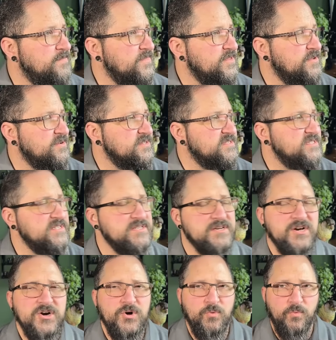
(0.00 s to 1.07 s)
you can see
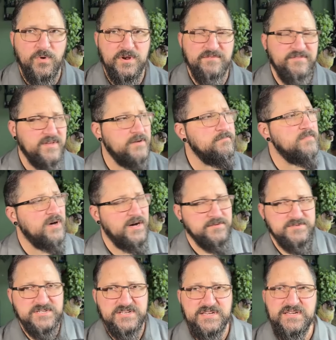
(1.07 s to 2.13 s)
one of them,
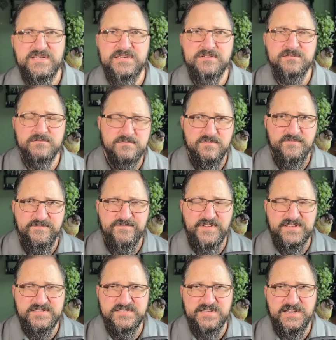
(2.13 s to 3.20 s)
object A,
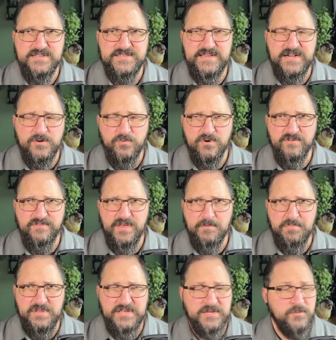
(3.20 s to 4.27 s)
face side down wherever that
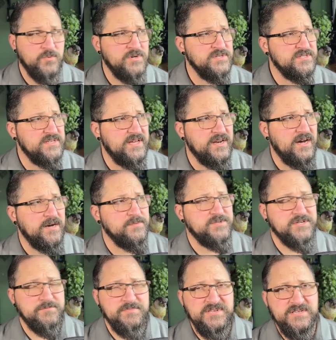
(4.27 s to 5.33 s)
plane was, and
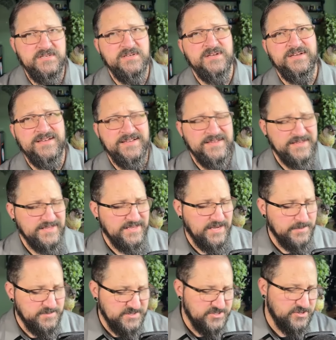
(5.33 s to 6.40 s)
object B
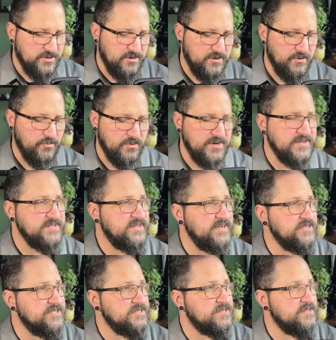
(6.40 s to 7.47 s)
kept its current
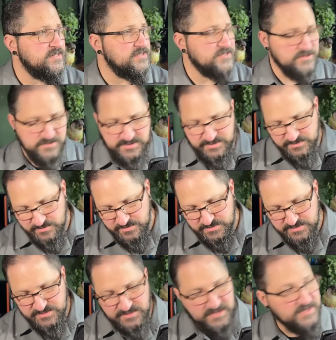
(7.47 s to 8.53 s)
orientation. Let's go ahead and
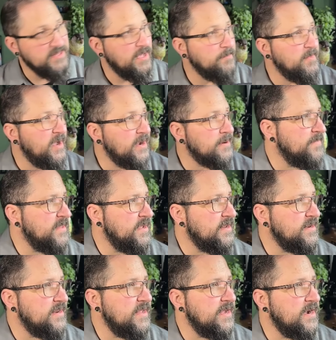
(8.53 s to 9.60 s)
select that back.
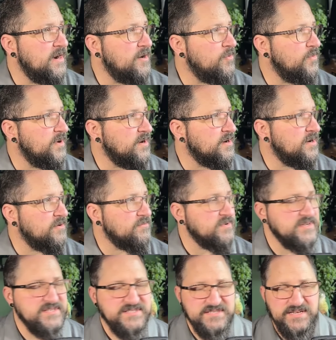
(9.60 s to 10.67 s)
And now we're going to
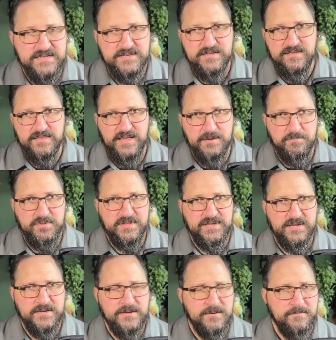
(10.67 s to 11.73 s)
reset that
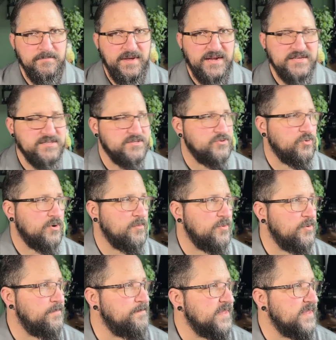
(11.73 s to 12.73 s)
plane back to normal.